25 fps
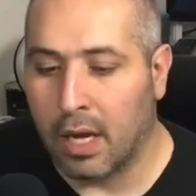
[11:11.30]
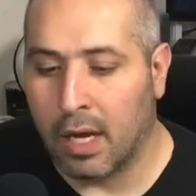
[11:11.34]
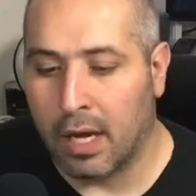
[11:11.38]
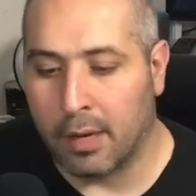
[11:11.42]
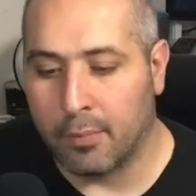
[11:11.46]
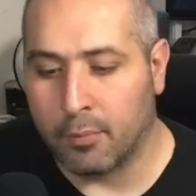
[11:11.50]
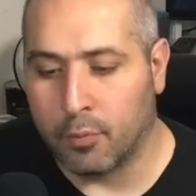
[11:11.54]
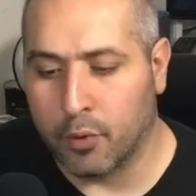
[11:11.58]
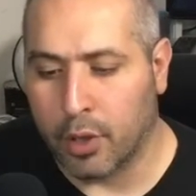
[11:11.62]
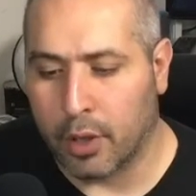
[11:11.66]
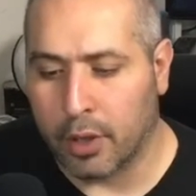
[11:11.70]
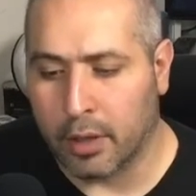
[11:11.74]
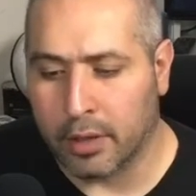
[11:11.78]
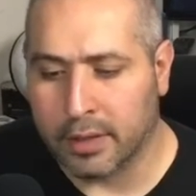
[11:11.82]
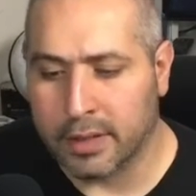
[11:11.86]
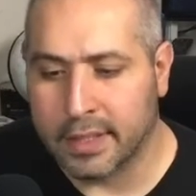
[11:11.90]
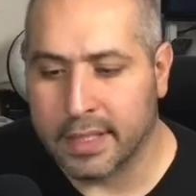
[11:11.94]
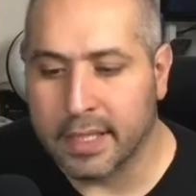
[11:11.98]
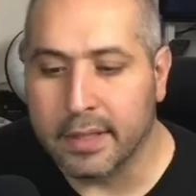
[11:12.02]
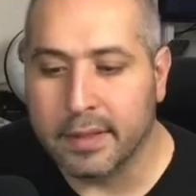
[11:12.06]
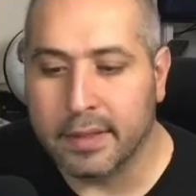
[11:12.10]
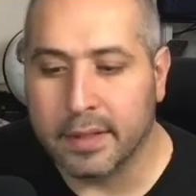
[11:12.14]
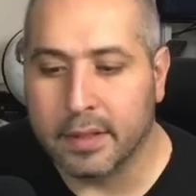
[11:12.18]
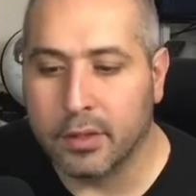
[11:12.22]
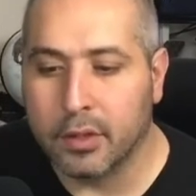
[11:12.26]
We're on
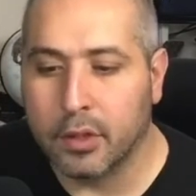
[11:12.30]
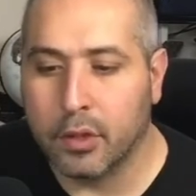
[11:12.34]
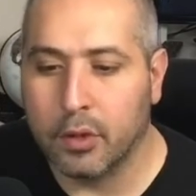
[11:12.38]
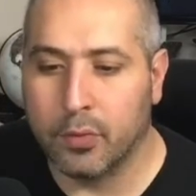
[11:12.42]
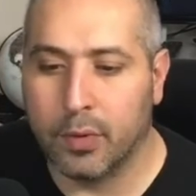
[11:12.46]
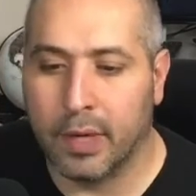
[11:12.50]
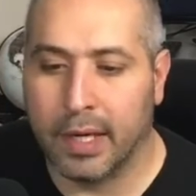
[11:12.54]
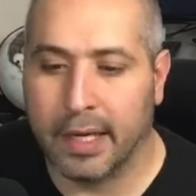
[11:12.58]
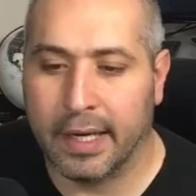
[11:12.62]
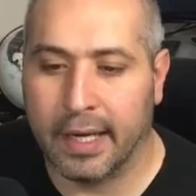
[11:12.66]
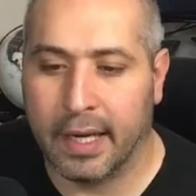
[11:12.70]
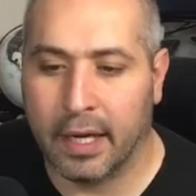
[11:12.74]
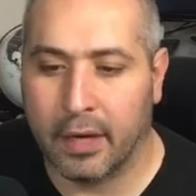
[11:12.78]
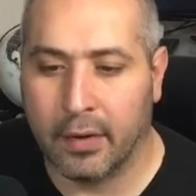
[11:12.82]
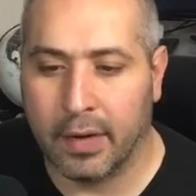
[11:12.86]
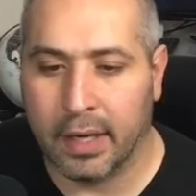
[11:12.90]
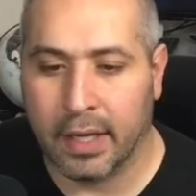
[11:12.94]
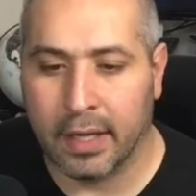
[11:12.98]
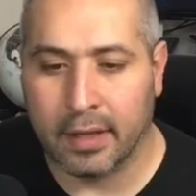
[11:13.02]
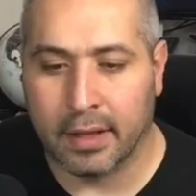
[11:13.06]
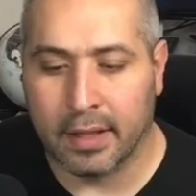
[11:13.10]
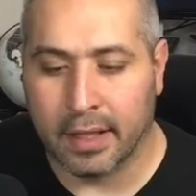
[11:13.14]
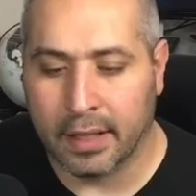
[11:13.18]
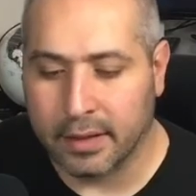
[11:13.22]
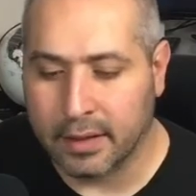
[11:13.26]
season 2 right now,
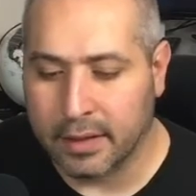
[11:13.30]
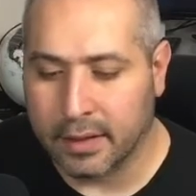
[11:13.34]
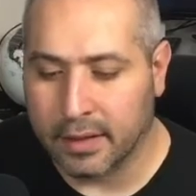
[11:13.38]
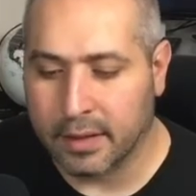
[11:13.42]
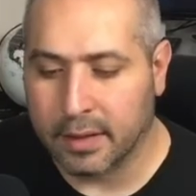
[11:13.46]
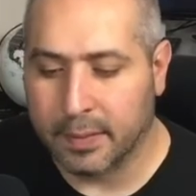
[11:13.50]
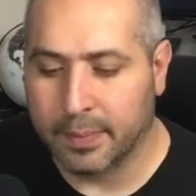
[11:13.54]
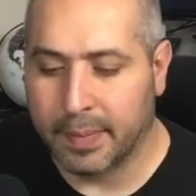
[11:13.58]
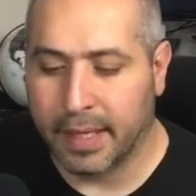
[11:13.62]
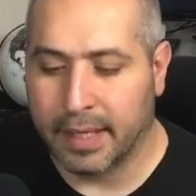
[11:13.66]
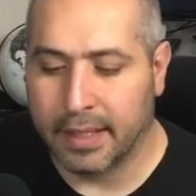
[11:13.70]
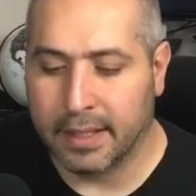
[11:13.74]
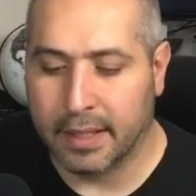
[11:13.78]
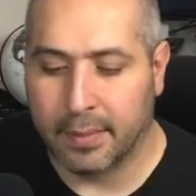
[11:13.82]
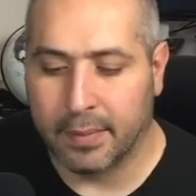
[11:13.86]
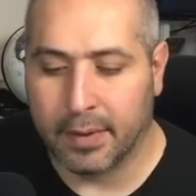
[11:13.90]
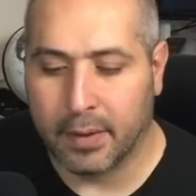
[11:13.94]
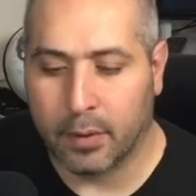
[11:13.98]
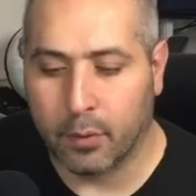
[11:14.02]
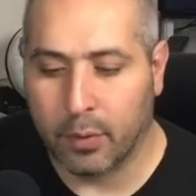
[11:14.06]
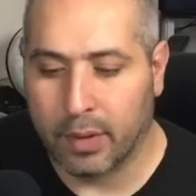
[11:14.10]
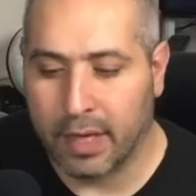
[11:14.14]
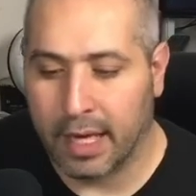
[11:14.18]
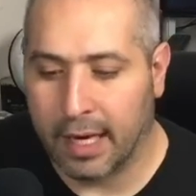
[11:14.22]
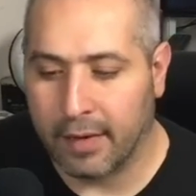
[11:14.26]
and thanks to this pandemic,
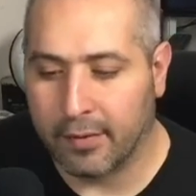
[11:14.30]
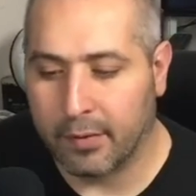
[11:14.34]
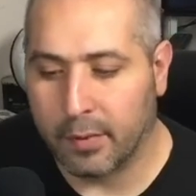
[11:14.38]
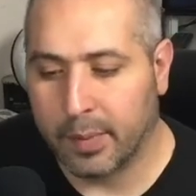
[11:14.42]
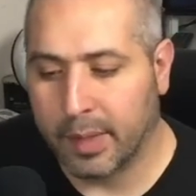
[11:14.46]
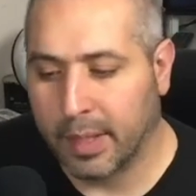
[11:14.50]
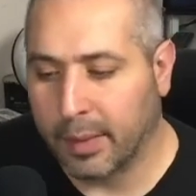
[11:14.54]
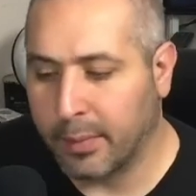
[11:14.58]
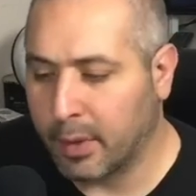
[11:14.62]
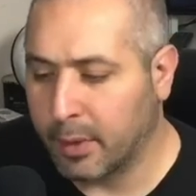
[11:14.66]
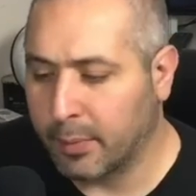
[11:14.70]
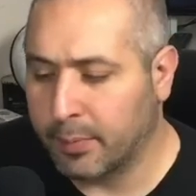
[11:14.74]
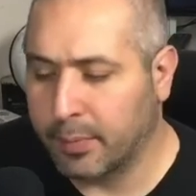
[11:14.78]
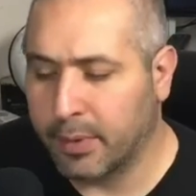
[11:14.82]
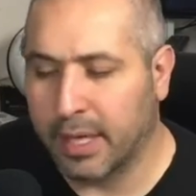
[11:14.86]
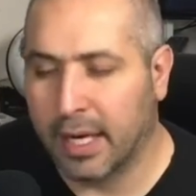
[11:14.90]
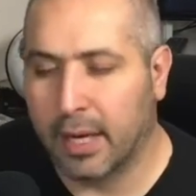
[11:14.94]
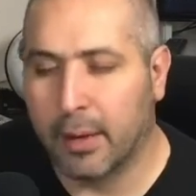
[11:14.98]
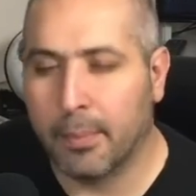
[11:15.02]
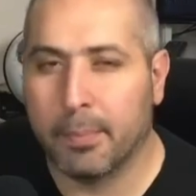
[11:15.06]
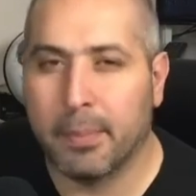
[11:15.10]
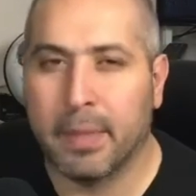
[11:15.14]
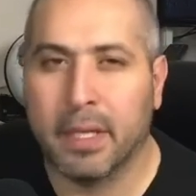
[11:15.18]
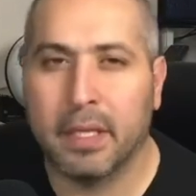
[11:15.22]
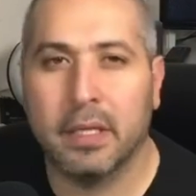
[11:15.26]
we haven't been able to put out
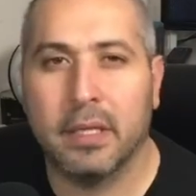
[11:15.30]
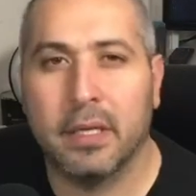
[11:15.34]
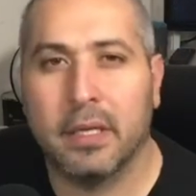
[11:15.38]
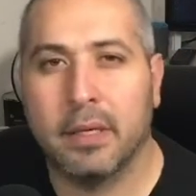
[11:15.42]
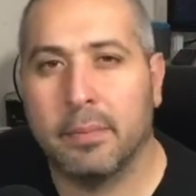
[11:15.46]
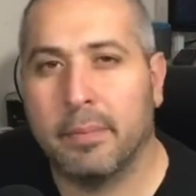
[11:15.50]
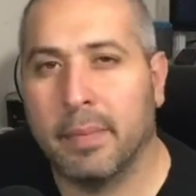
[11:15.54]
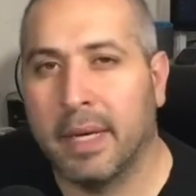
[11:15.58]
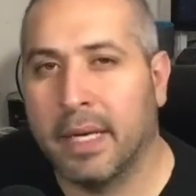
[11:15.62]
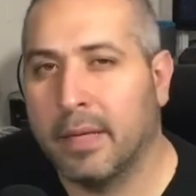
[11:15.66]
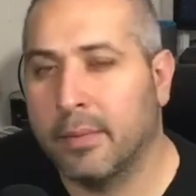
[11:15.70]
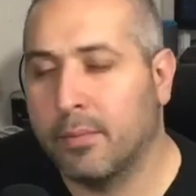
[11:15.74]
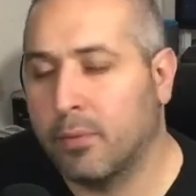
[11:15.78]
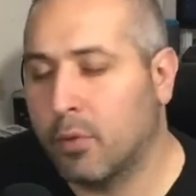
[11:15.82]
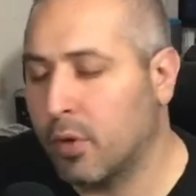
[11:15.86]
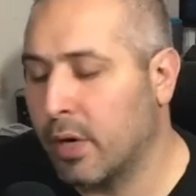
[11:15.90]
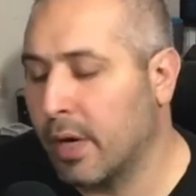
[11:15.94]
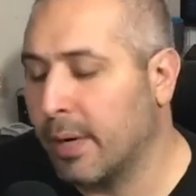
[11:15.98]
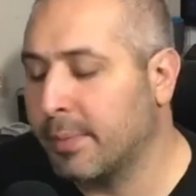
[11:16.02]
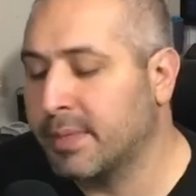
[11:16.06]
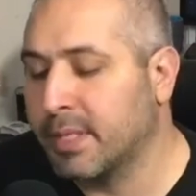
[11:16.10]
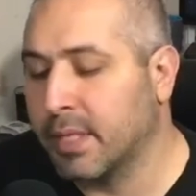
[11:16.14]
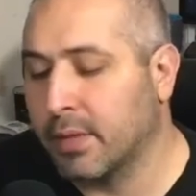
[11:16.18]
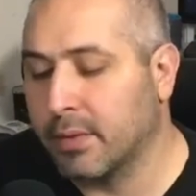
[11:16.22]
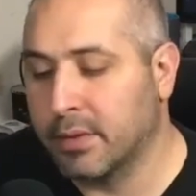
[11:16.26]
many more
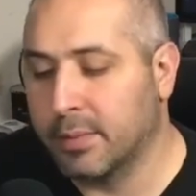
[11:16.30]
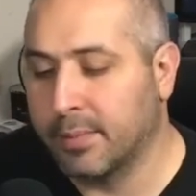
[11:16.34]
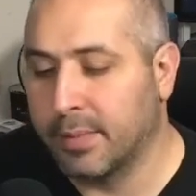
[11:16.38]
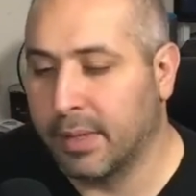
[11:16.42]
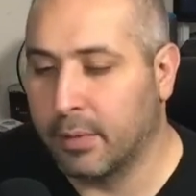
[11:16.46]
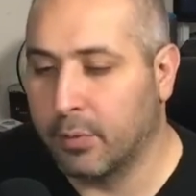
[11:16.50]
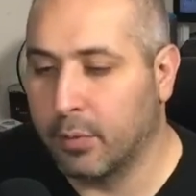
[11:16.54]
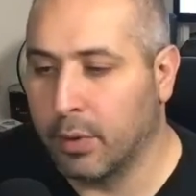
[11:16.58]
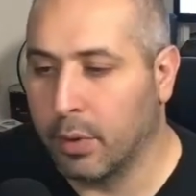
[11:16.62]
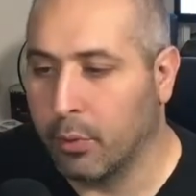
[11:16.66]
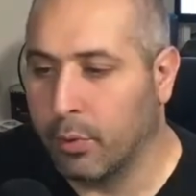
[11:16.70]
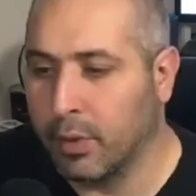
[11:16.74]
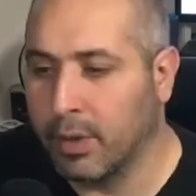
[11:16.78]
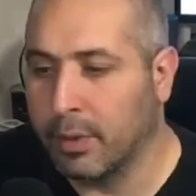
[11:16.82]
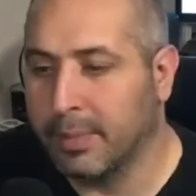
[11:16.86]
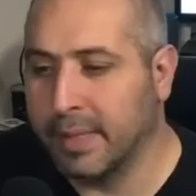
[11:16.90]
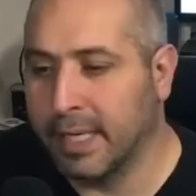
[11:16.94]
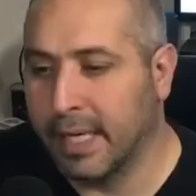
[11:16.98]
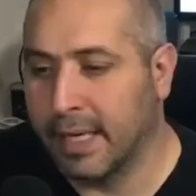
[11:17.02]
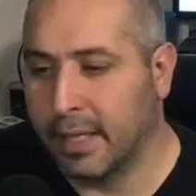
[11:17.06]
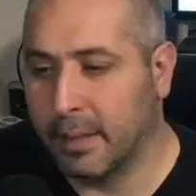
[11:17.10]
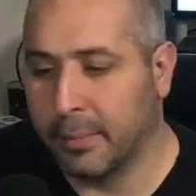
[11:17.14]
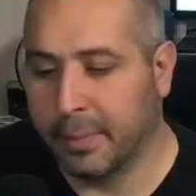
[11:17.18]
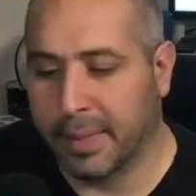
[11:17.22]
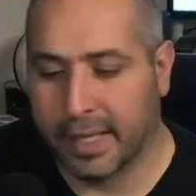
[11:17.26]
episodes, but we will be
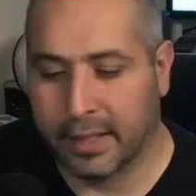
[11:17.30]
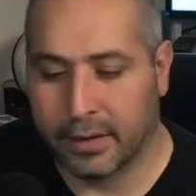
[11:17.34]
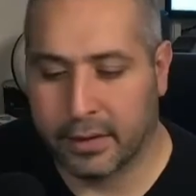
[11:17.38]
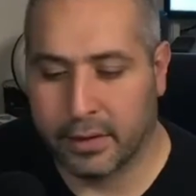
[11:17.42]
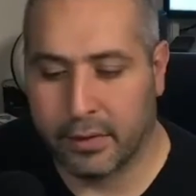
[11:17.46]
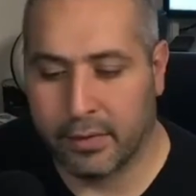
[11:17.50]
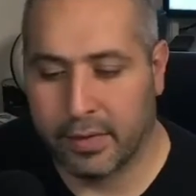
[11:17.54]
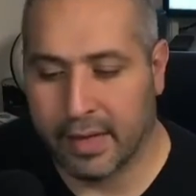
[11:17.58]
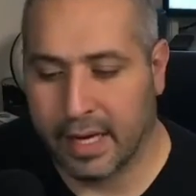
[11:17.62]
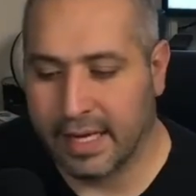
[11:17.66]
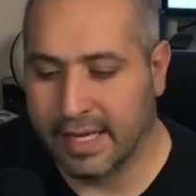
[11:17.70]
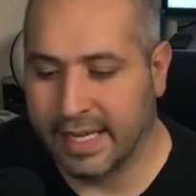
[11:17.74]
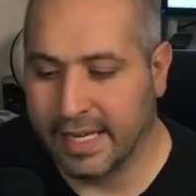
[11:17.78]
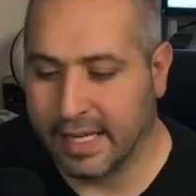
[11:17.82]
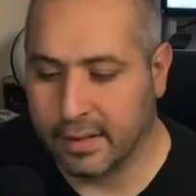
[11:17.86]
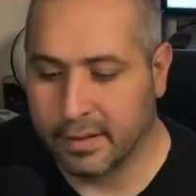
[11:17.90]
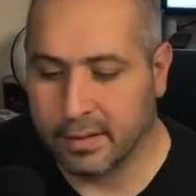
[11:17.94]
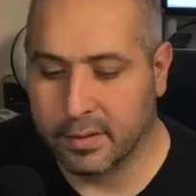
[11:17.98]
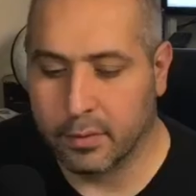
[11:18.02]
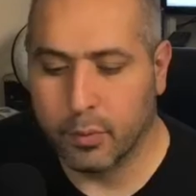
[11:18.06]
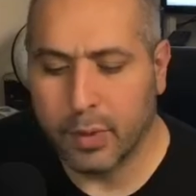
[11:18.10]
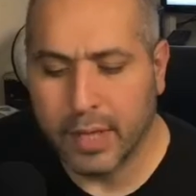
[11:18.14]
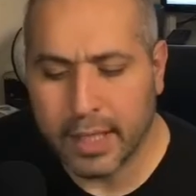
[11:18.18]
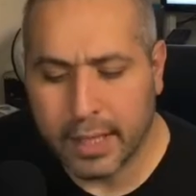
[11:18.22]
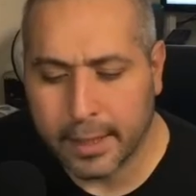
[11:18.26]
getting back to that next
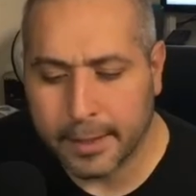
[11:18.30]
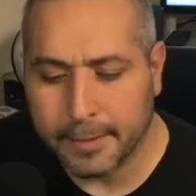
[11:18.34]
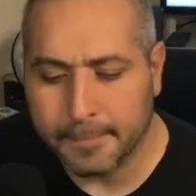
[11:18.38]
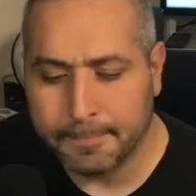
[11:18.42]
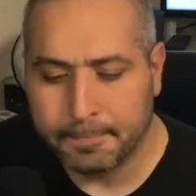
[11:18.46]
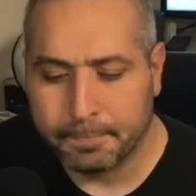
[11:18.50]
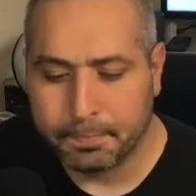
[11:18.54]
week,